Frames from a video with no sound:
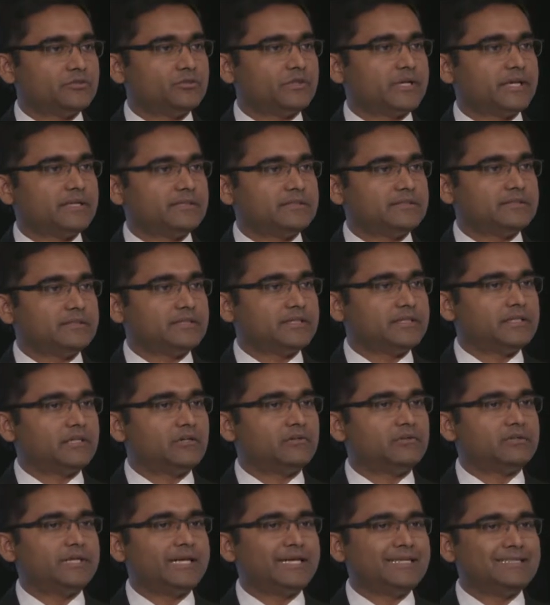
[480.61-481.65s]
you can see,
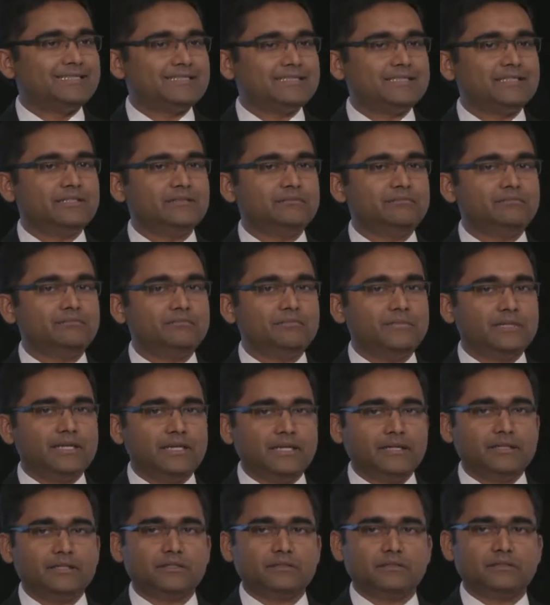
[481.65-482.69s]
around 18
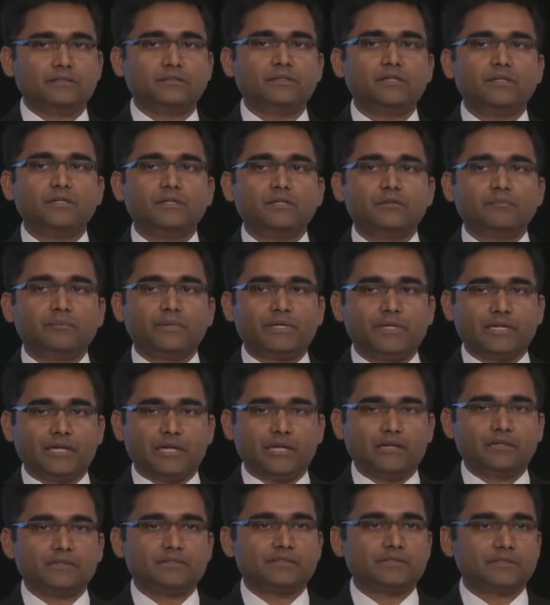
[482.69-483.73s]
million
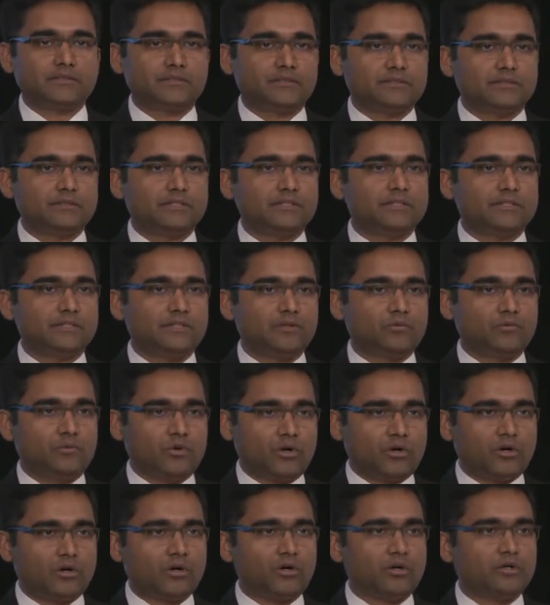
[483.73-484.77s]
paralysis in the
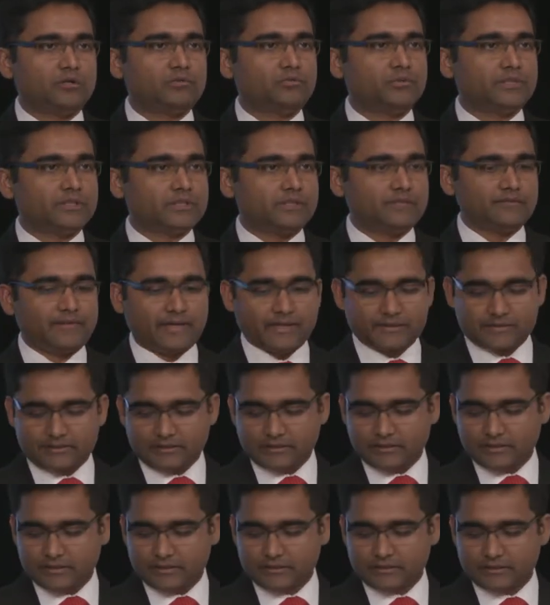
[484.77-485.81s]
world with the
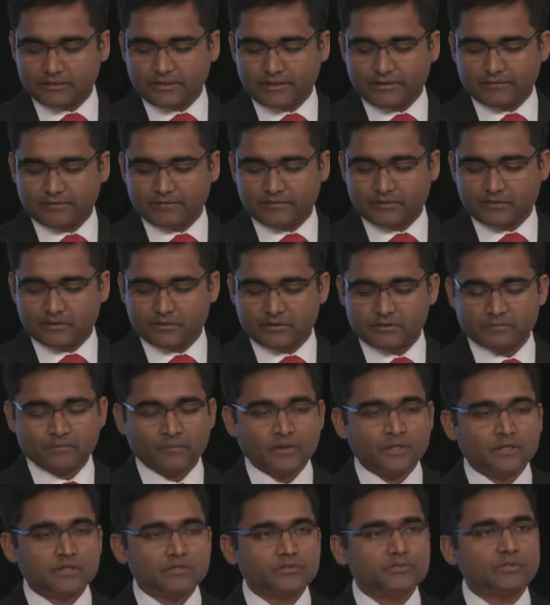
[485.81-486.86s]
vaccination effort.
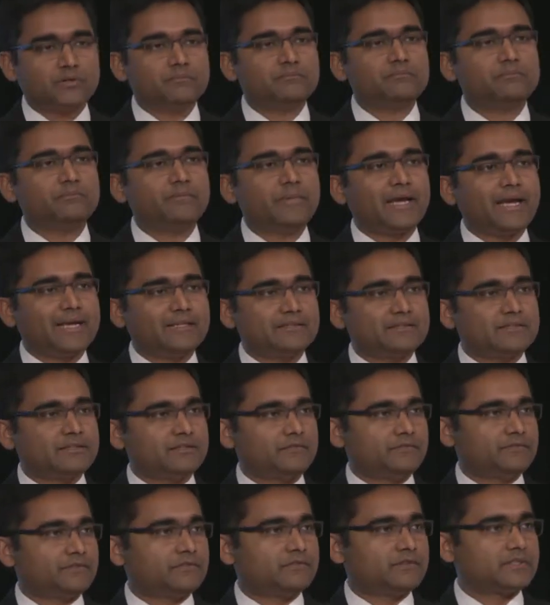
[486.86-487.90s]
So a
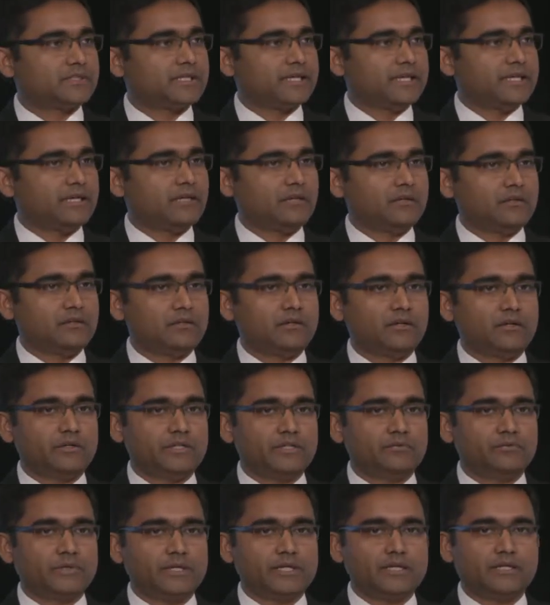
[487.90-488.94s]
massive scale
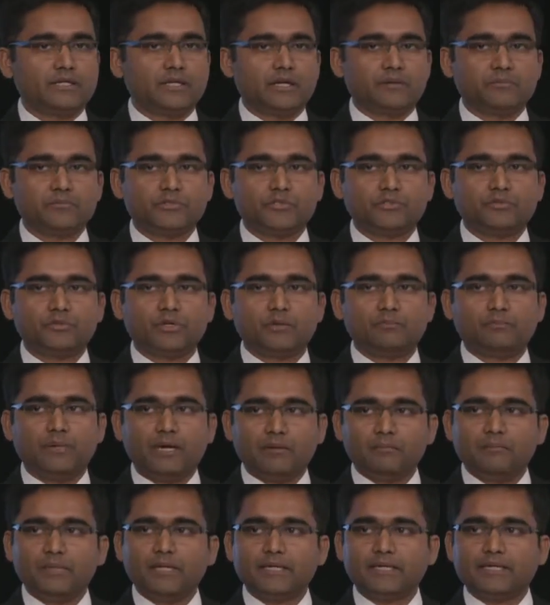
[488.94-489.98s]
when it comes to a
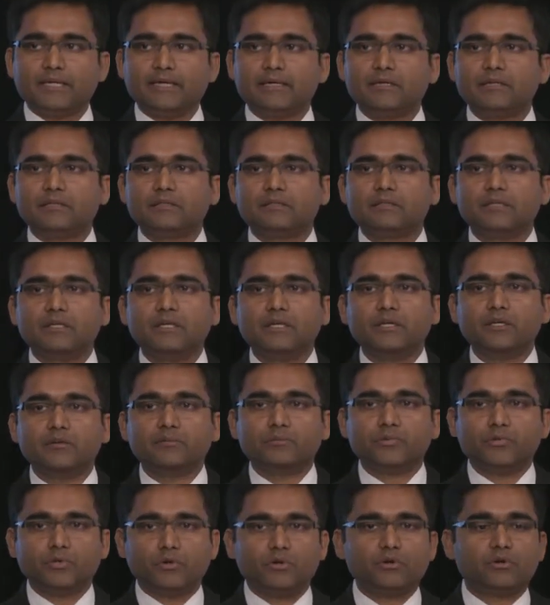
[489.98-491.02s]
public health
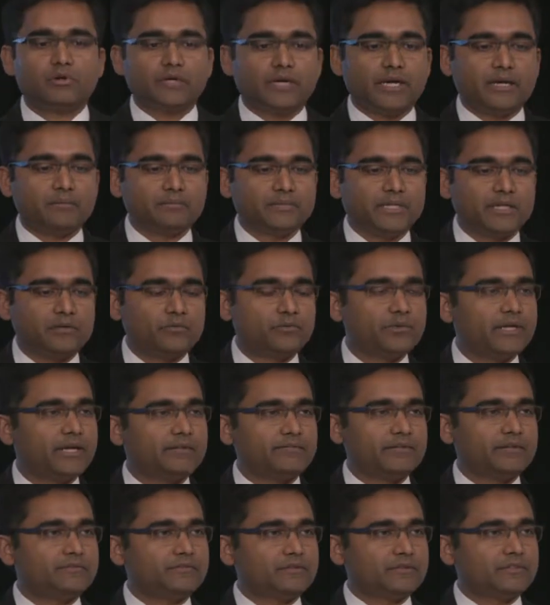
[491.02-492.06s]
program that we
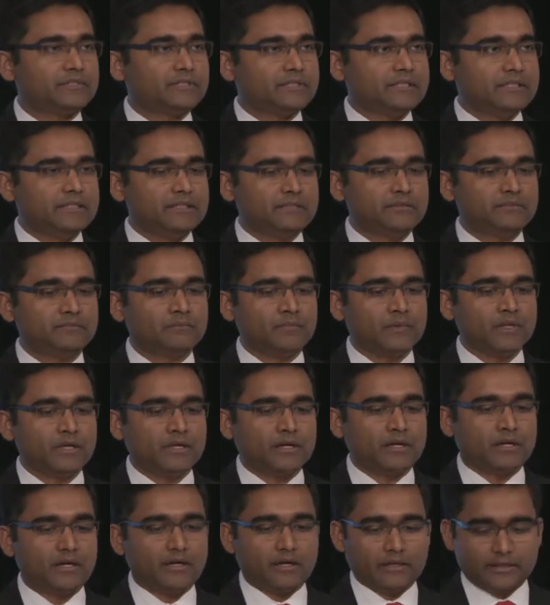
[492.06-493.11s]
have ever seen
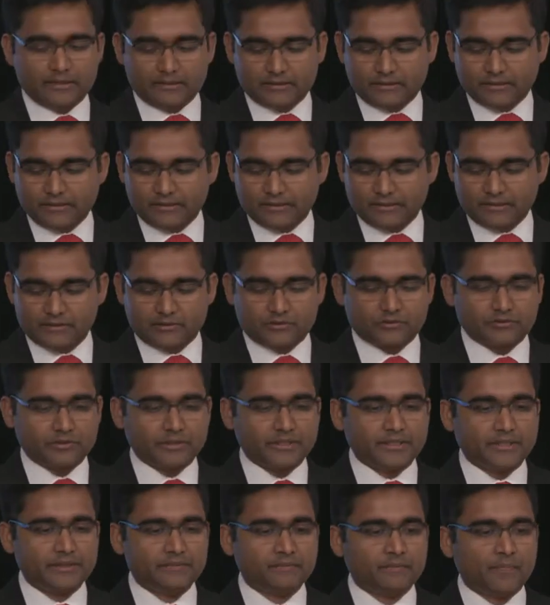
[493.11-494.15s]
in the
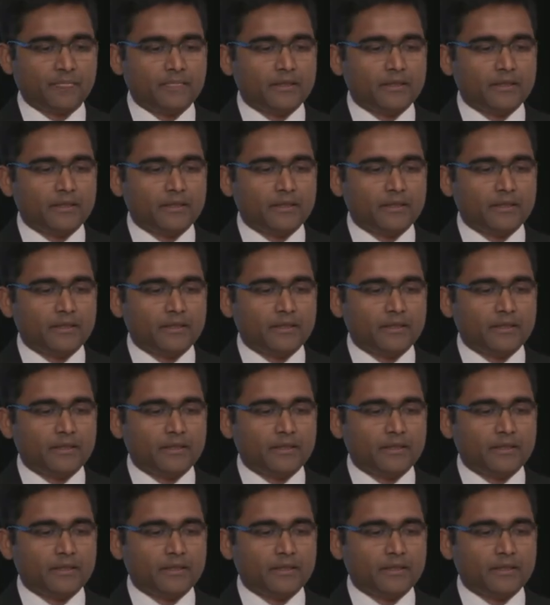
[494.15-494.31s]
history.